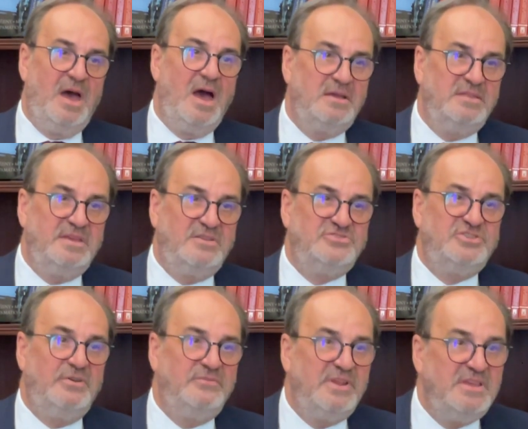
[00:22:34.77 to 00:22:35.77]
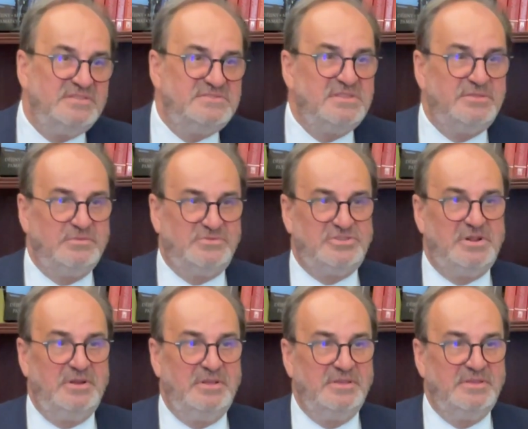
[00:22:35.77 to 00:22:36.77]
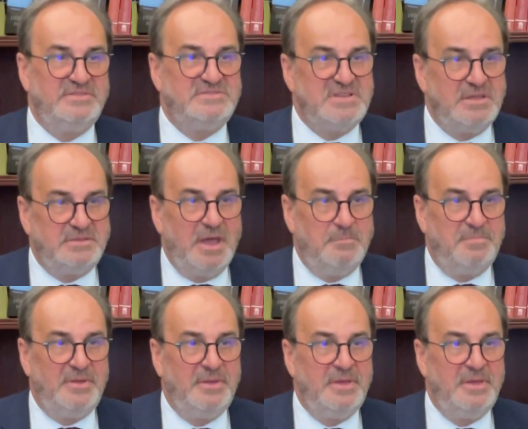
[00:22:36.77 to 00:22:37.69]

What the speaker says: architecture of the institutional setup,